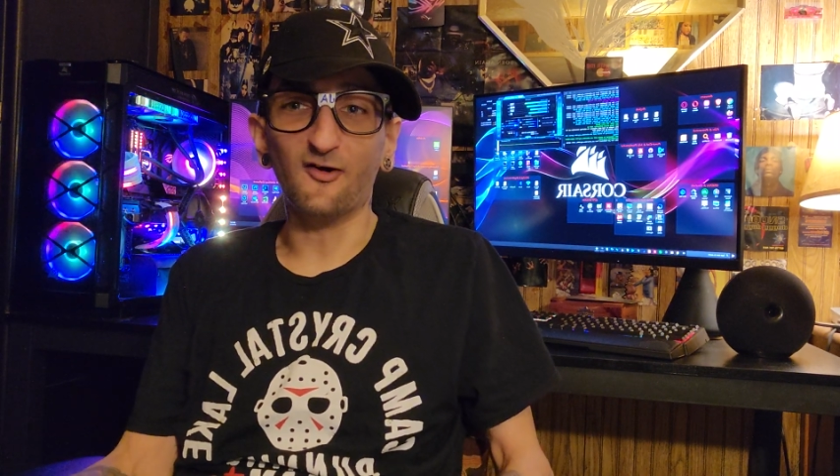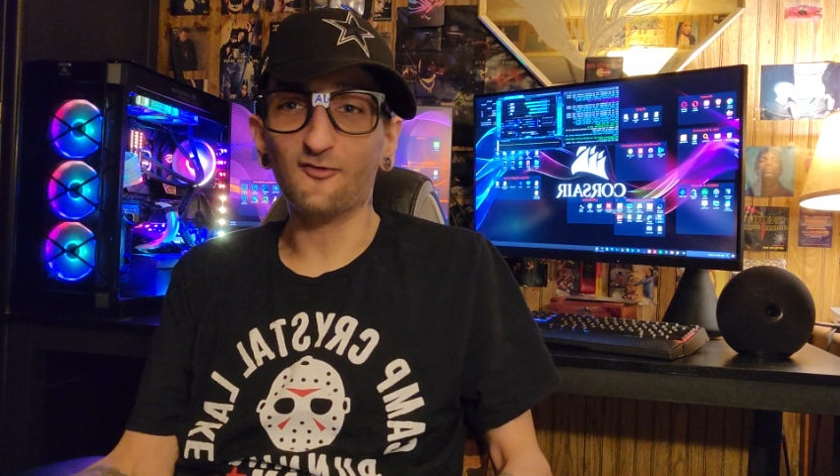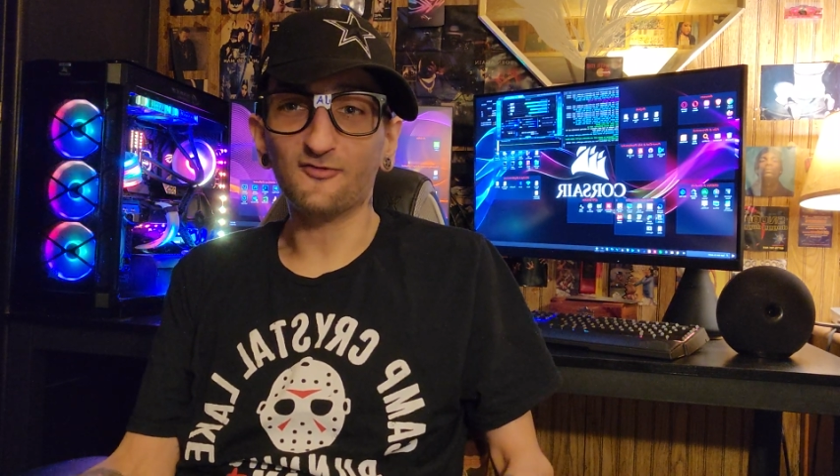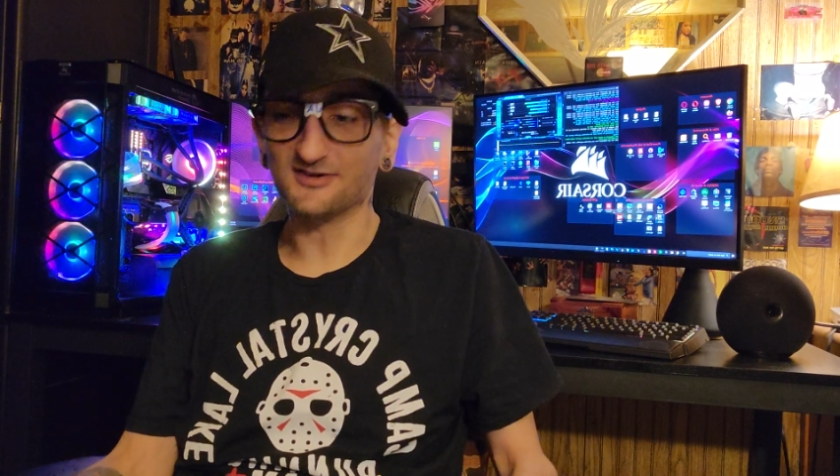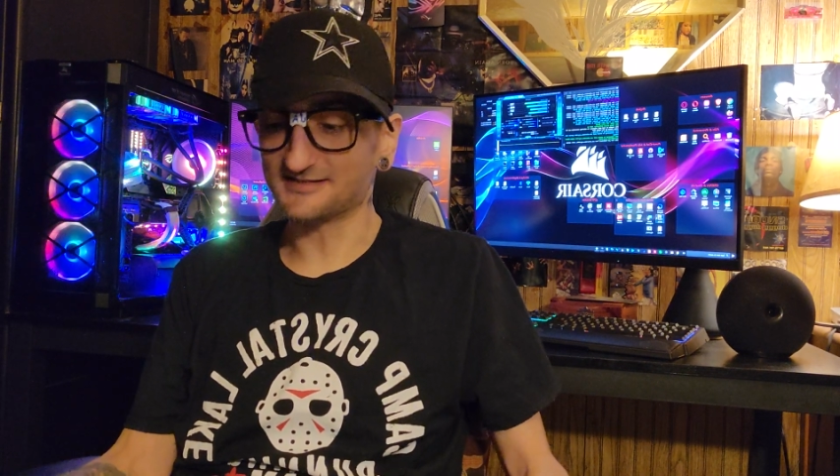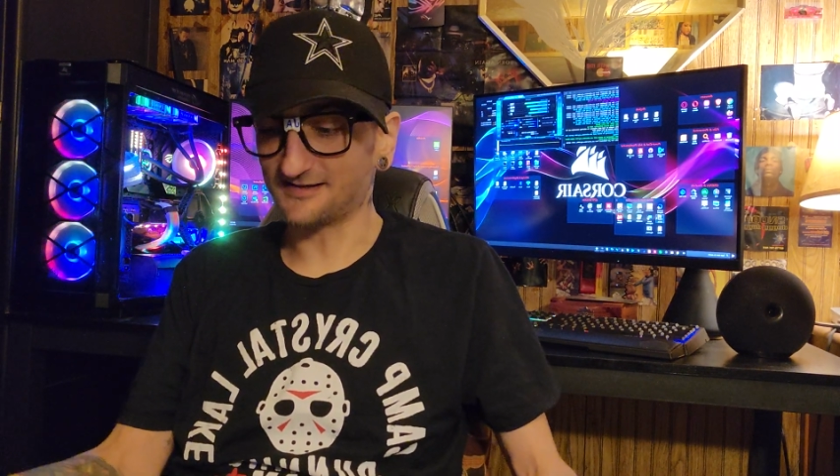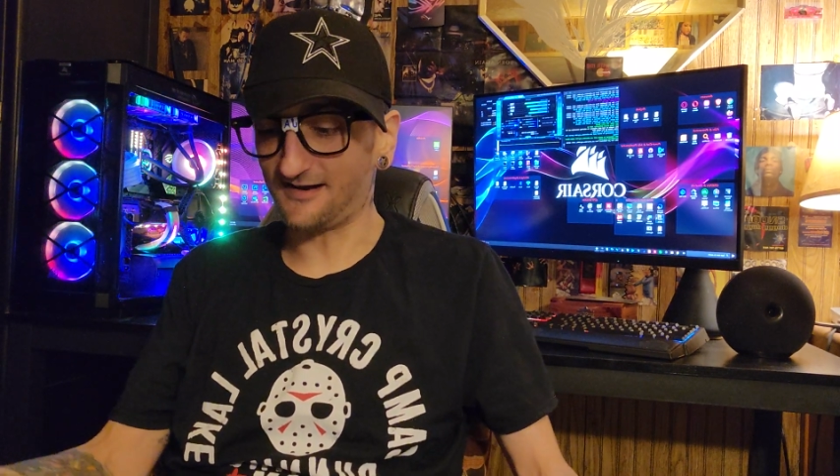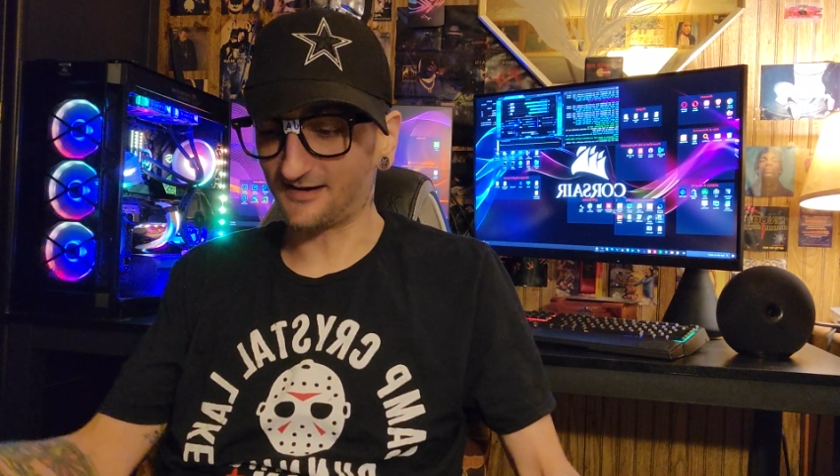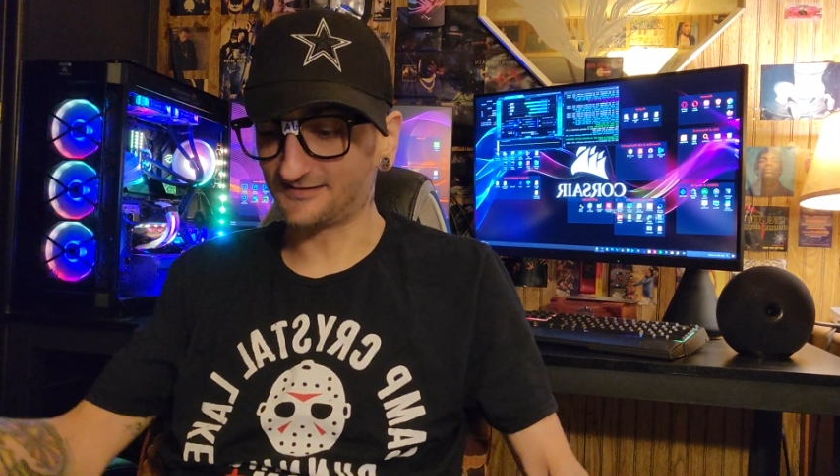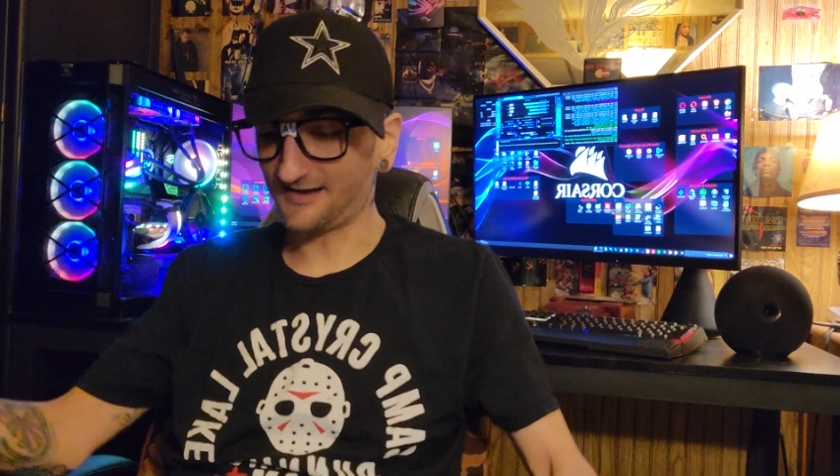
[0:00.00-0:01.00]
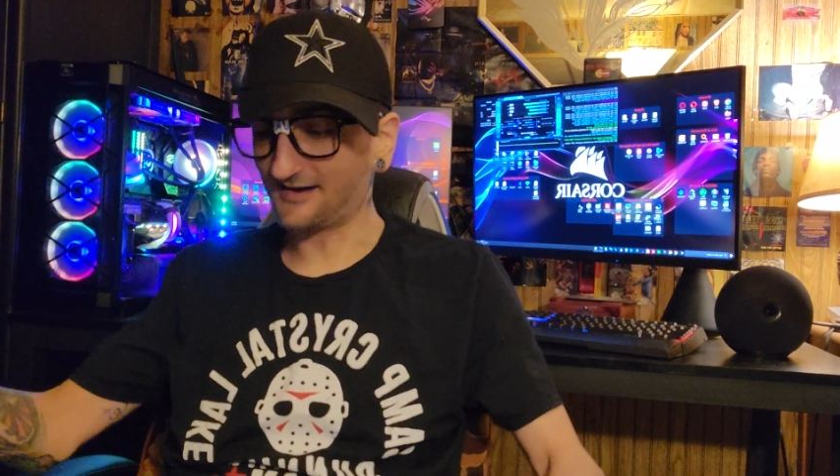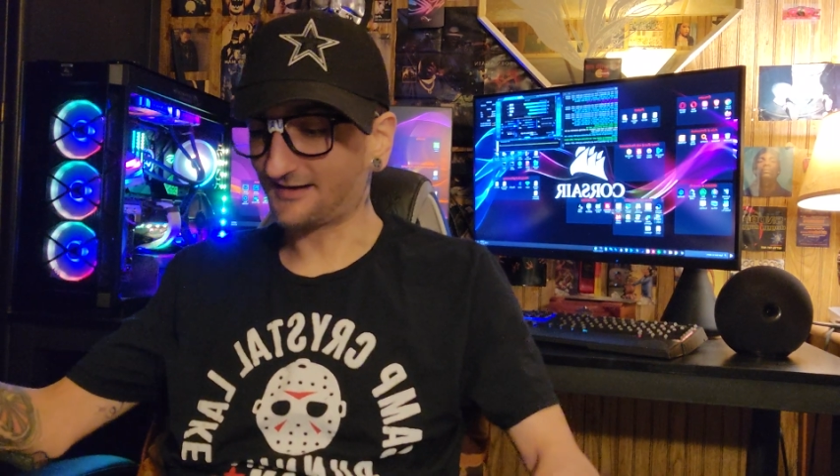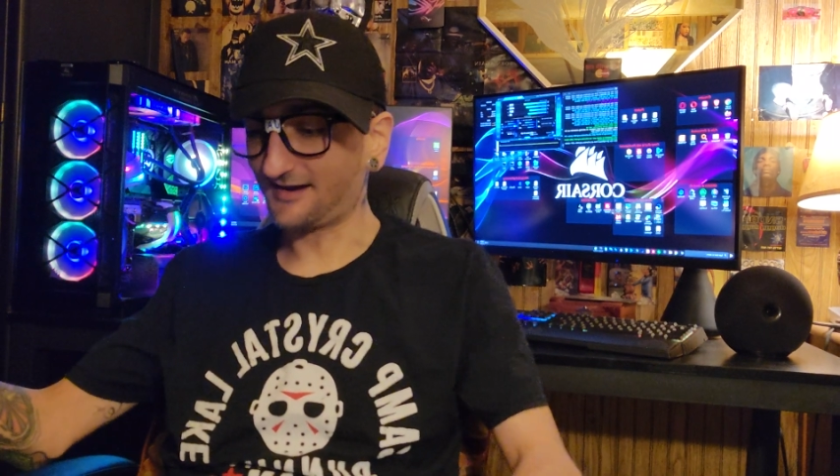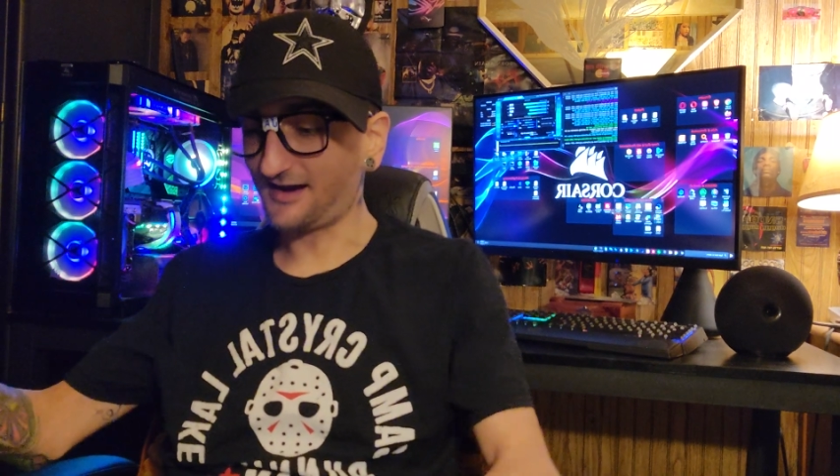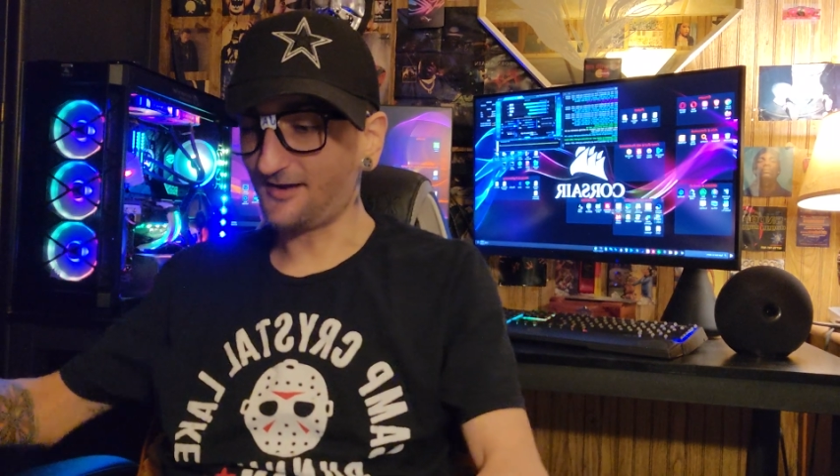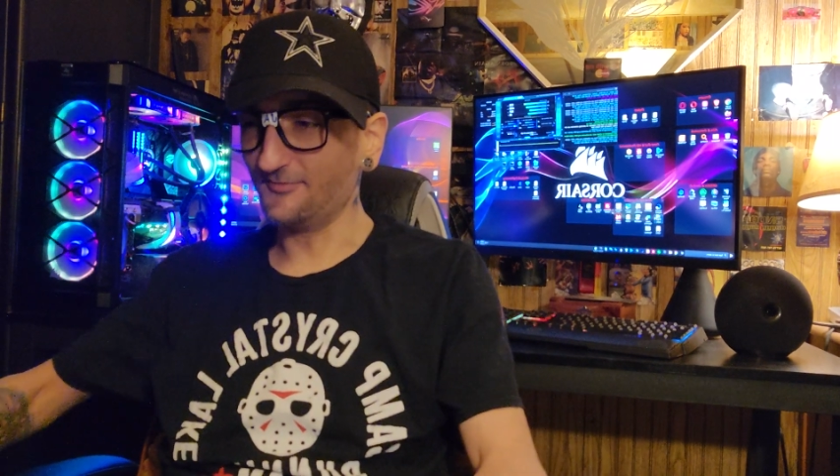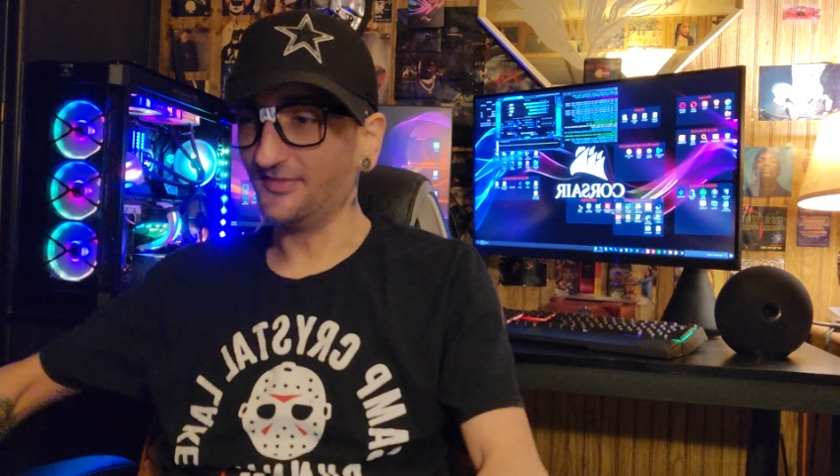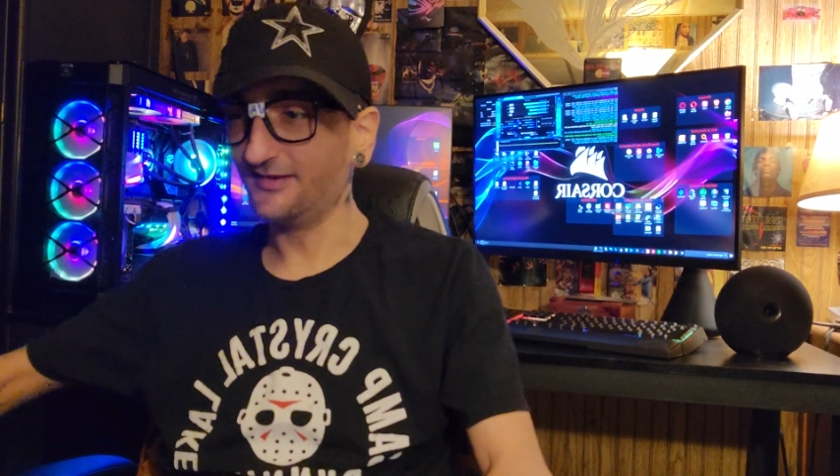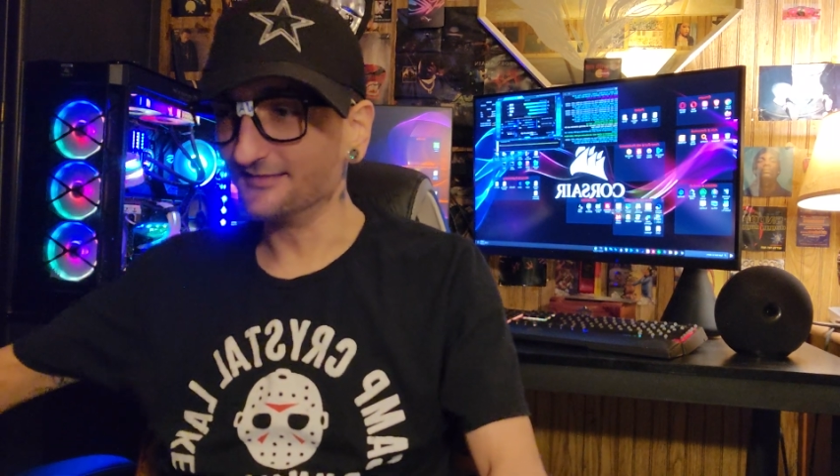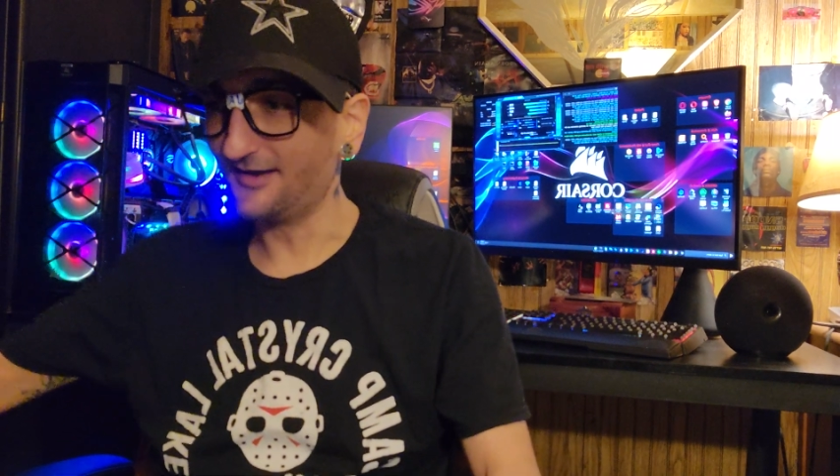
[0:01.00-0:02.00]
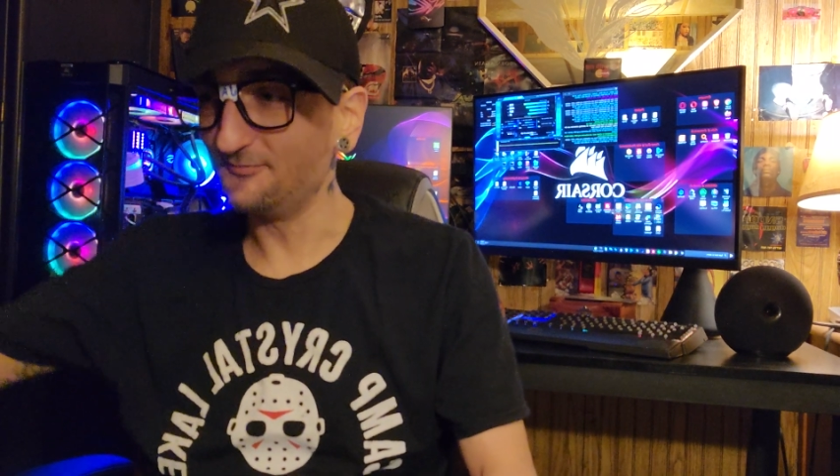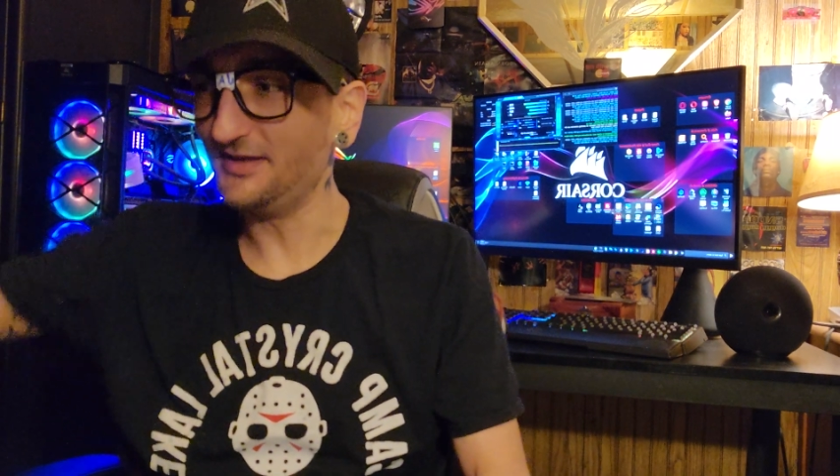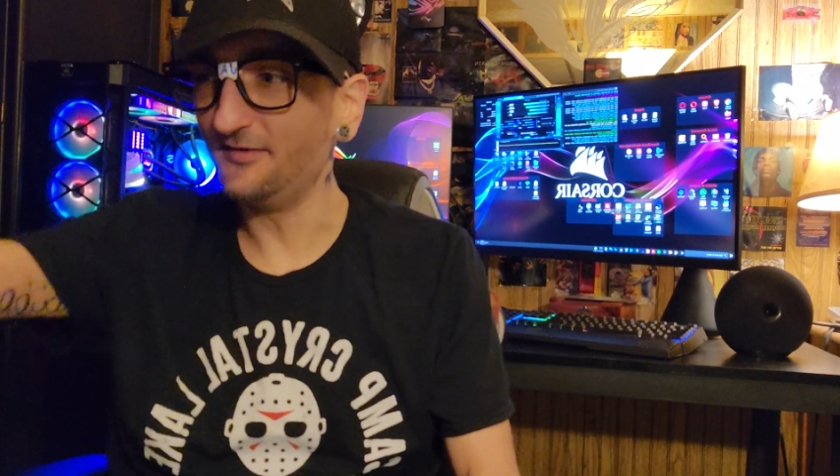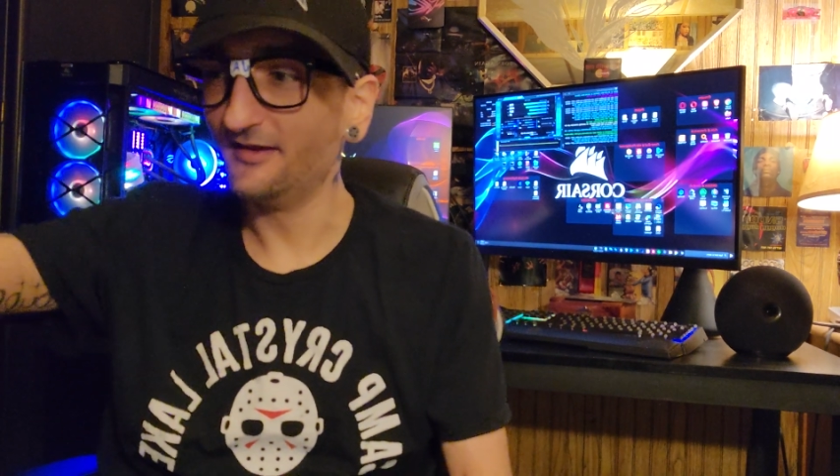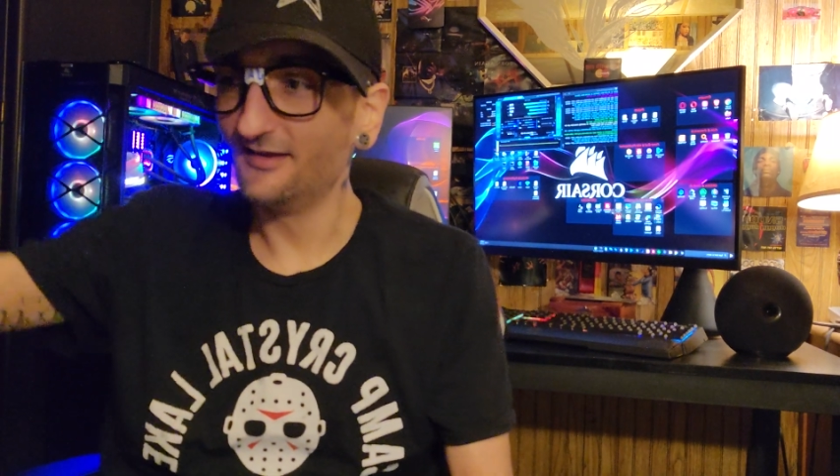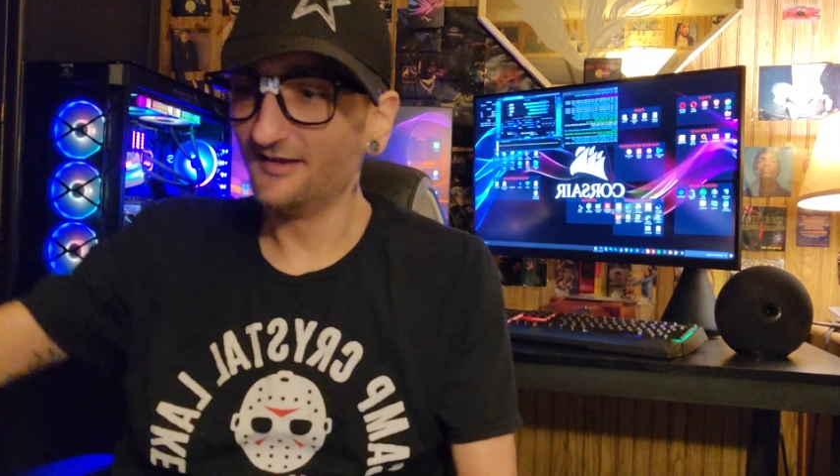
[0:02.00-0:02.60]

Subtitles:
Overstock.com, and they let me